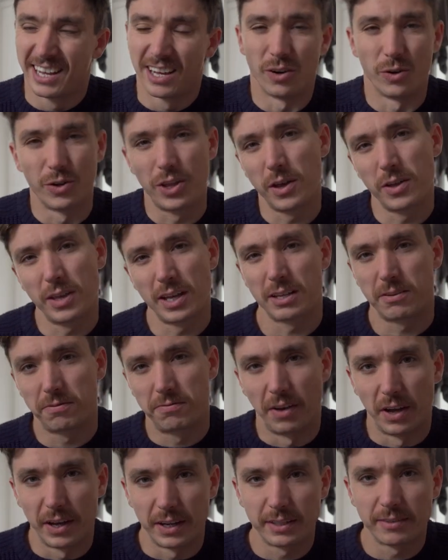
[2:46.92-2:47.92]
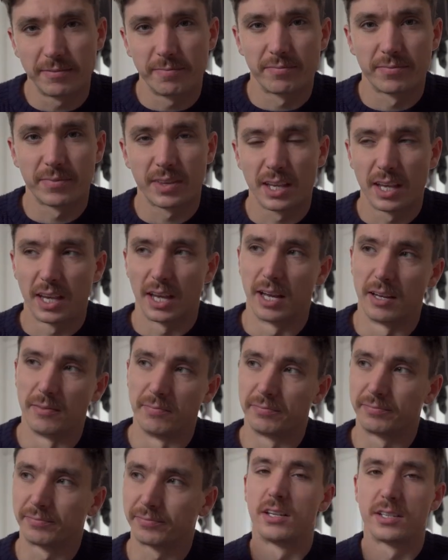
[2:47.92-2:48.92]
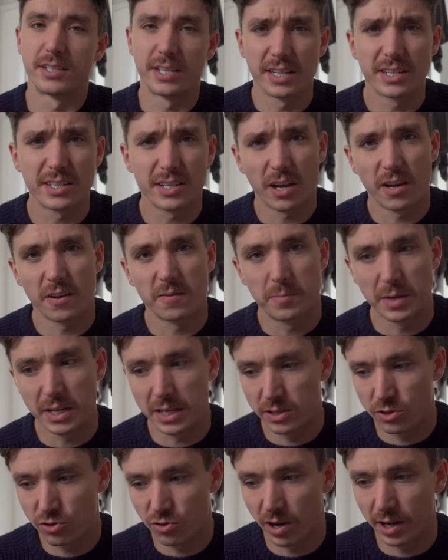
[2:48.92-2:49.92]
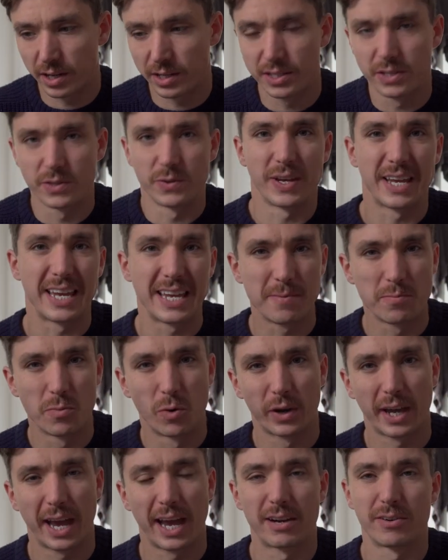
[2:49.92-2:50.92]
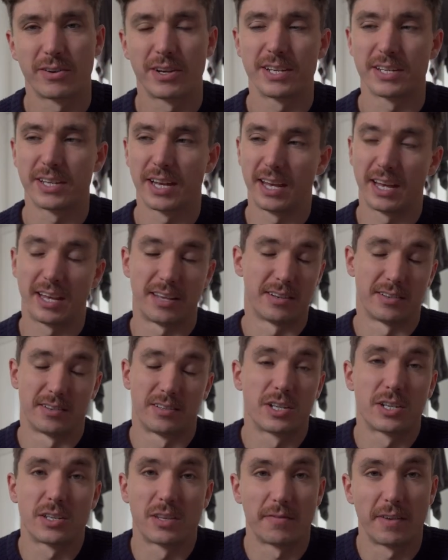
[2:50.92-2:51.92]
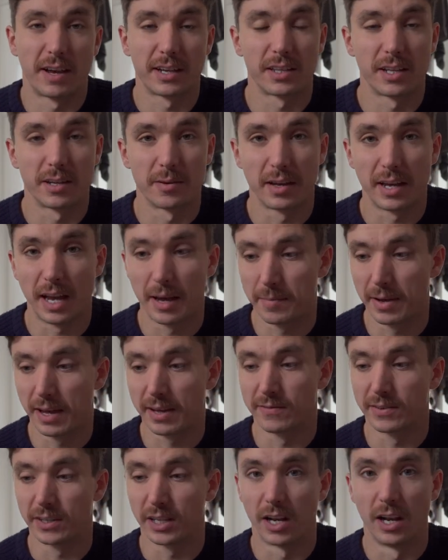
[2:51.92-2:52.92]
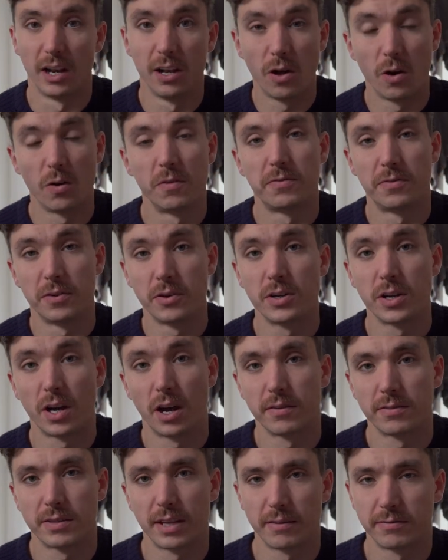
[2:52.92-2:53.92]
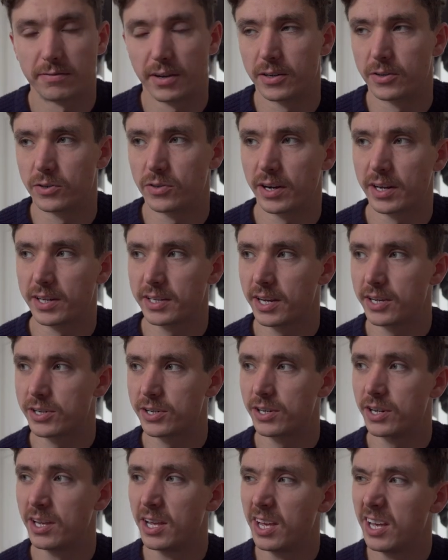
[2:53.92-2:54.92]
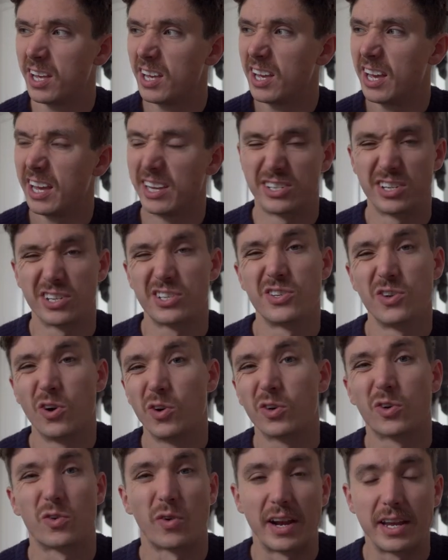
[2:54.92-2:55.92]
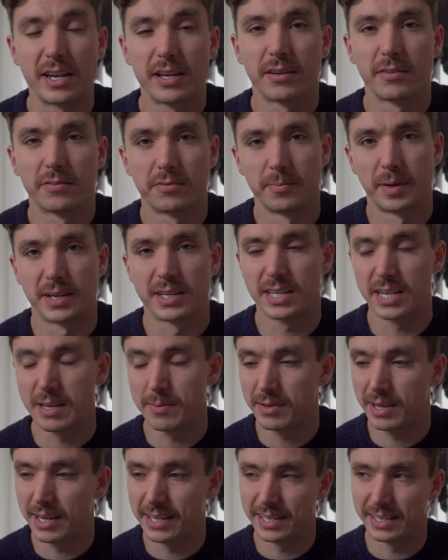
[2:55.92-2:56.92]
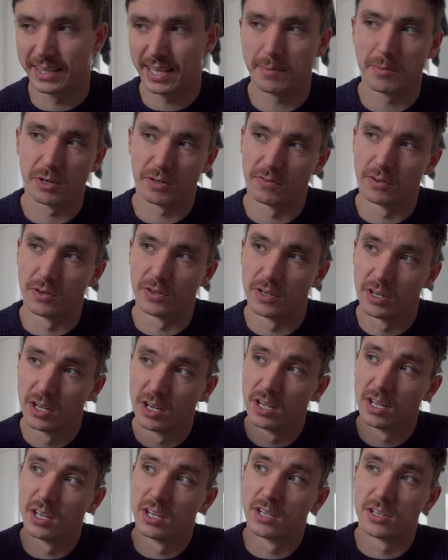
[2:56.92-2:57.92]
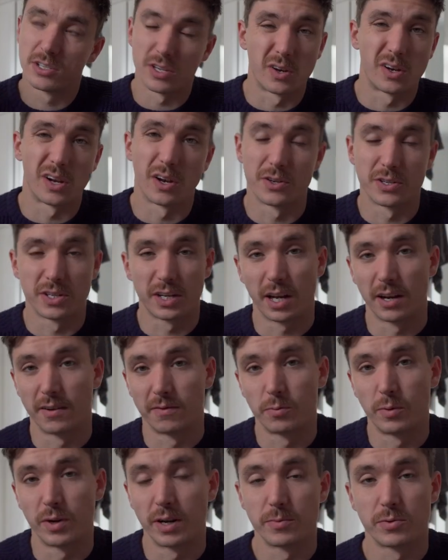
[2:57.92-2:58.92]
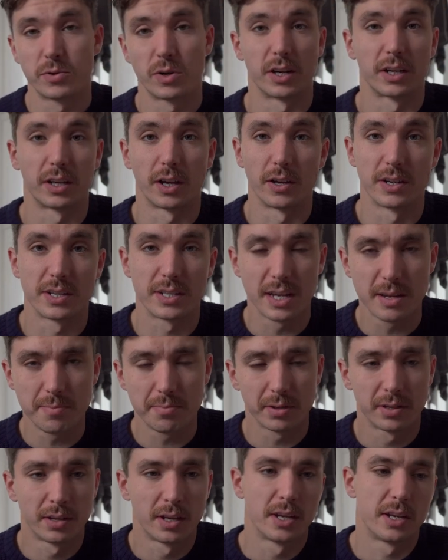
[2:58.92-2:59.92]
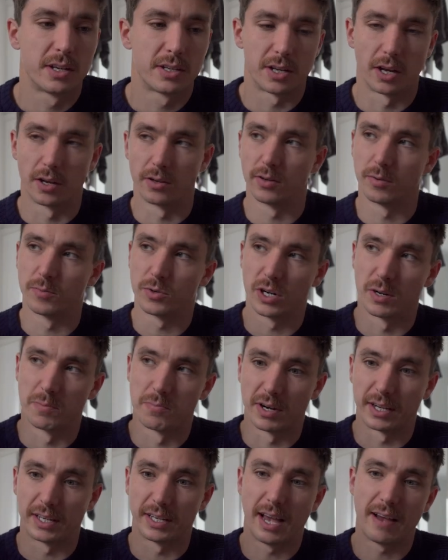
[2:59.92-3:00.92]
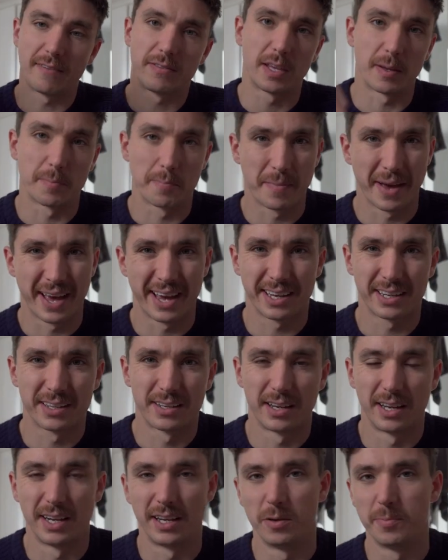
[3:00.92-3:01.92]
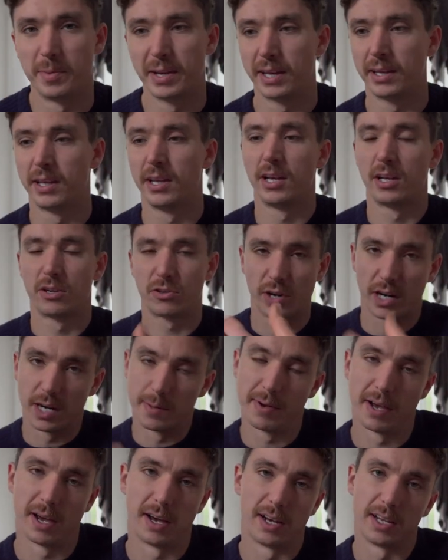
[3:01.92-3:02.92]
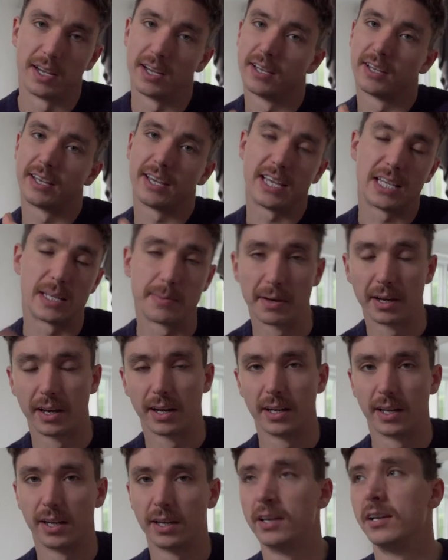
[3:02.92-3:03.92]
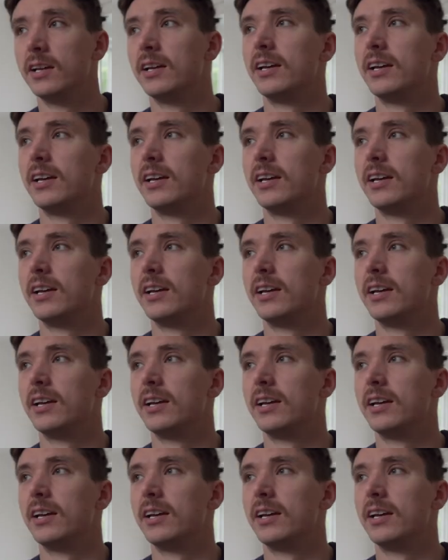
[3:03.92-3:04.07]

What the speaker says: although that's fine, since I've been trying to eat more calories, and just the fact that I'm having a lot of food after that final training session, it's just not great for my sleep, eating that much food so close to kind of when I'm trying to go to sleep. So I'm trying to bring everything back a little bit, train a bit earlier, eat a bit earlier,